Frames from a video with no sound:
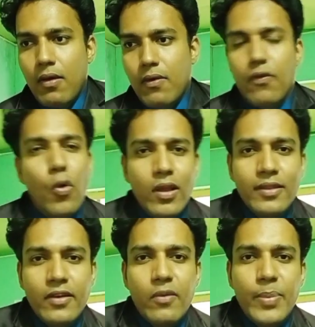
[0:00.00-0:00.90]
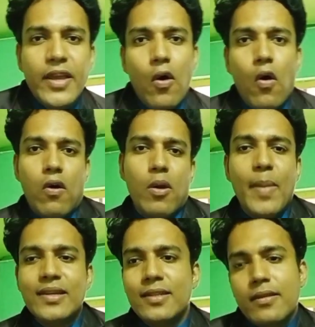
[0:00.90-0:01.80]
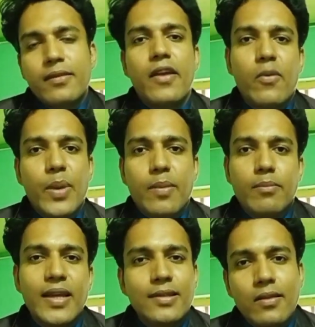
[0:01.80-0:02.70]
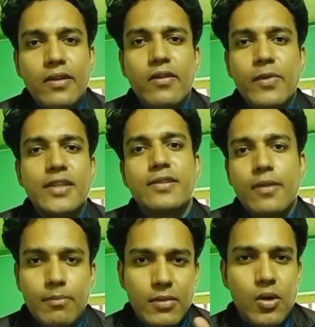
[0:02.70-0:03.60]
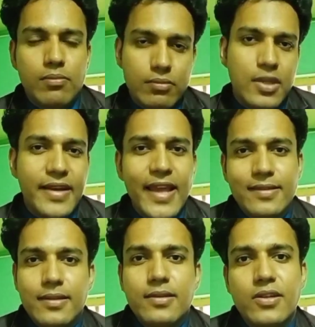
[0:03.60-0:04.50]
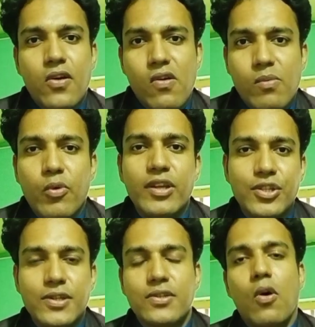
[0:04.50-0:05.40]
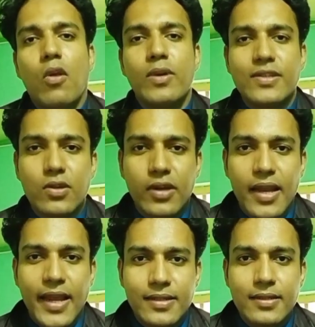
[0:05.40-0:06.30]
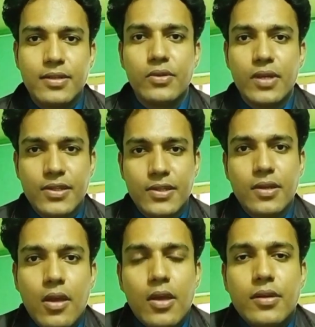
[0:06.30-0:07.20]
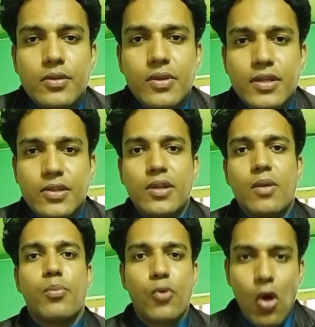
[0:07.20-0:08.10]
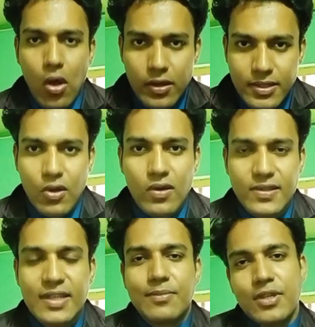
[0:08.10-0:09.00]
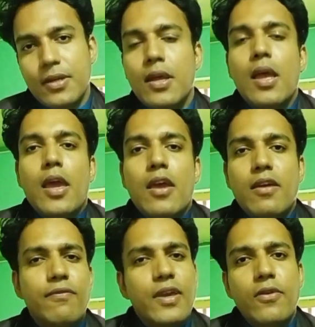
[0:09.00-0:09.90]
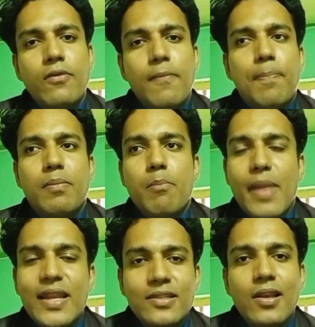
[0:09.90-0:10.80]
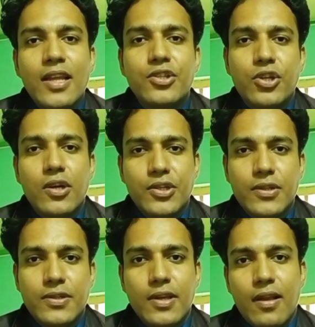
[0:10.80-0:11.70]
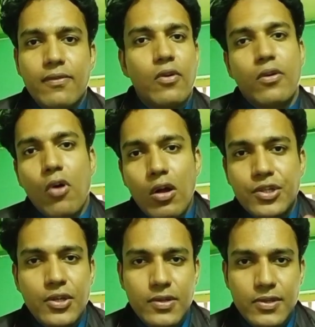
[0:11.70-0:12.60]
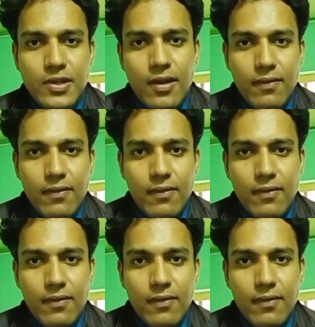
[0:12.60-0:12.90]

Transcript: vocal therapy or mental therapy. Mental therapy is the next term which is always connected to this broad concept. If you mentally judge yourself or gauge yourself